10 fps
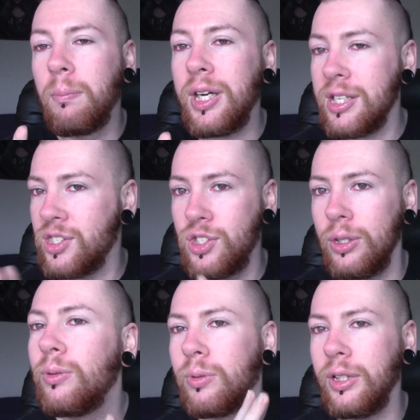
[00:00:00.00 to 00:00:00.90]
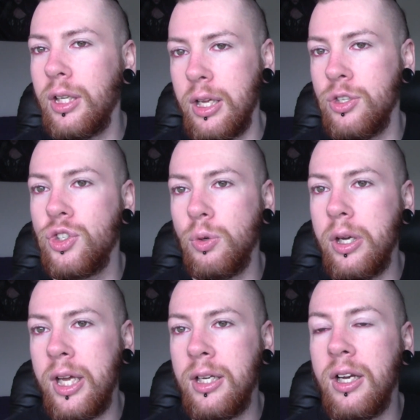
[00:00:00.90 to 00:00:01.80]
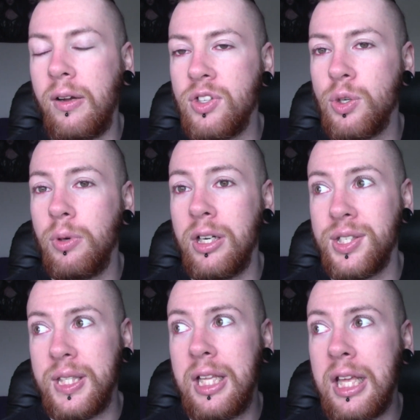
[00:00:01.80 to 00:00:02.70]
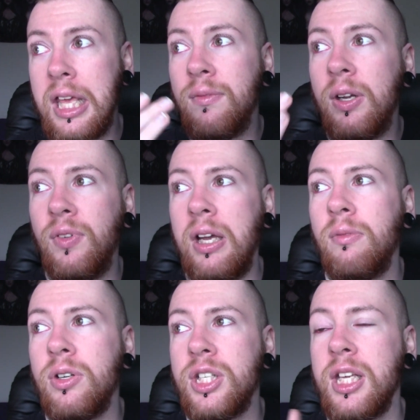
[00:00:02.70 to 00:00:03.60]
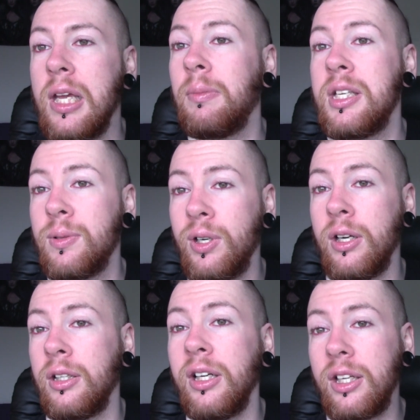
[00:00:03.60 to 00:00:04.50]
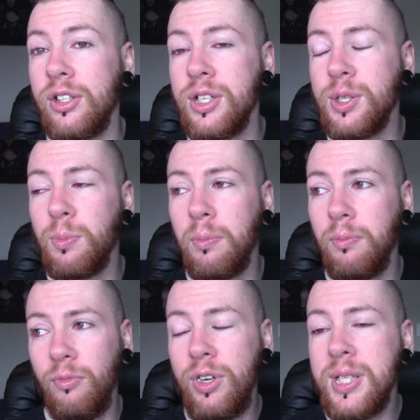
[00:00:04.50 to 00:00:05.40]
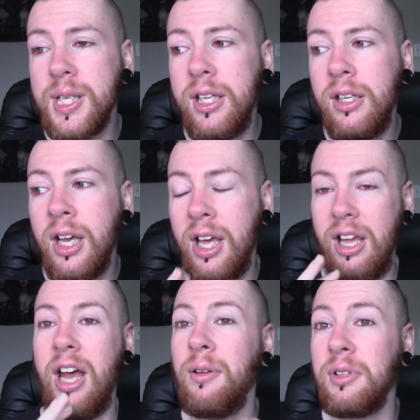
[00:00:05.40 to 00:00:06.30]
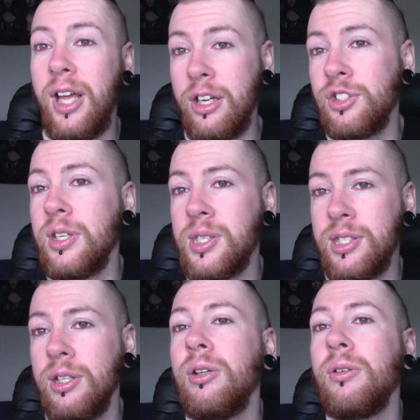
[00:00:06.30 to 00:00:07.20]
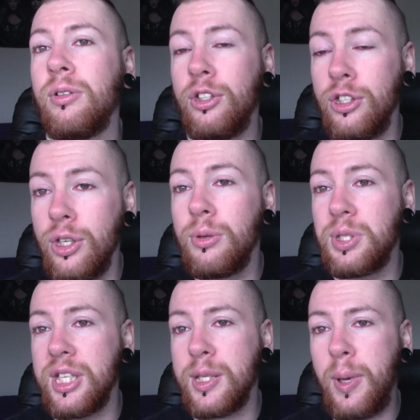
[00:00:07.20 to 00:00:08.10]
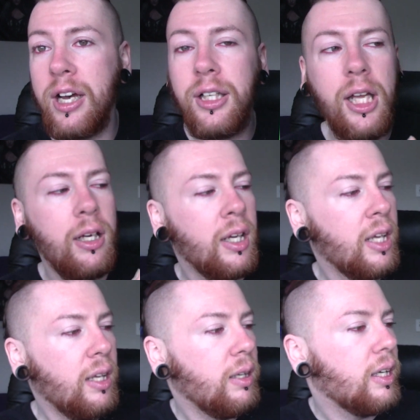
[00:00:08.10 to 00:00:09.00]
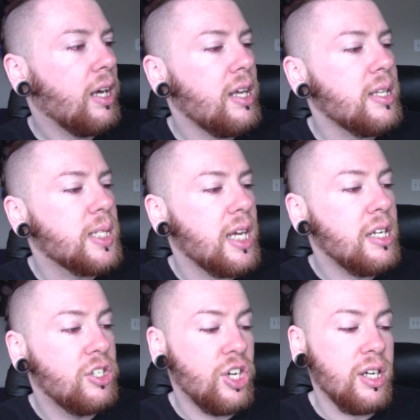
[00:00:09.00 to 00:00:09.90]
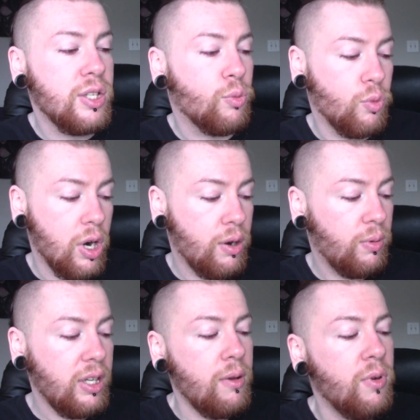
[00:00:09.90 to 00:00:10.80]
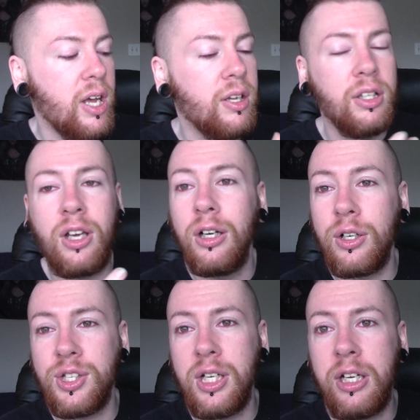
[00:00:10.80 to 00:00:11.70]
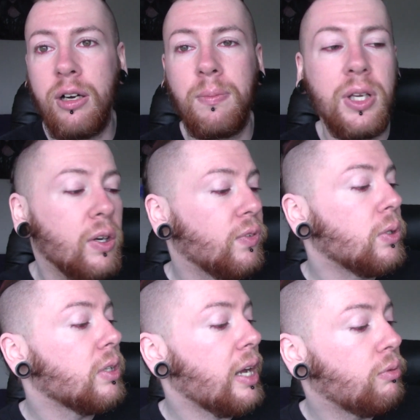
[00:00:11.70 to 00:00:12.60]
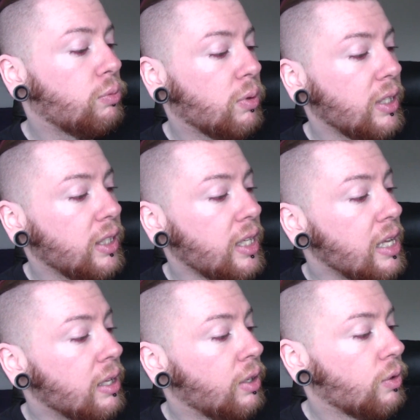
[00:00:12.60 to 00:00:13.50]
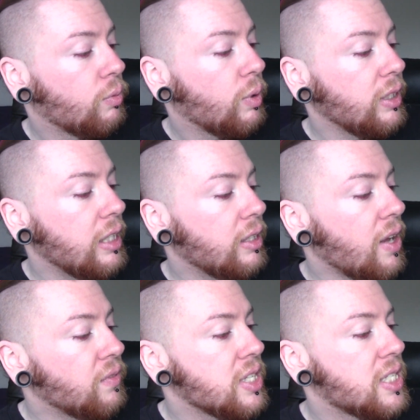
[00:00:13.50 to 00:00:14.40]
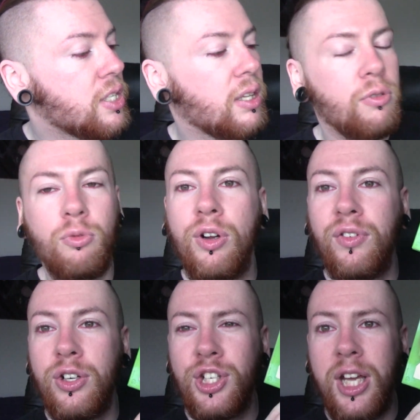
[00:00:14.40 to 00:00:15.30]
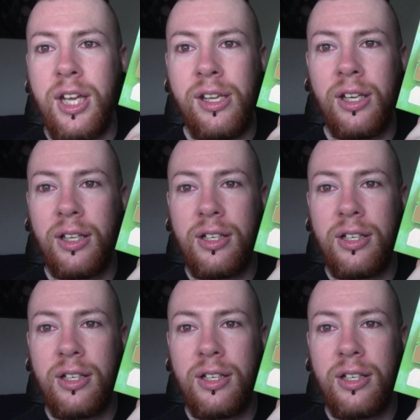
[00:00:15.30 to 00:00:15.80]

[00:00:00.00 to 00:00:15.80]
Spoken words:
but I still really enjoy it enough to where it's like, even if I were to keep this for a collector's reason, I will actually still use this palette because it does work really well. The colors in here are beautiful. I really, really love this river shade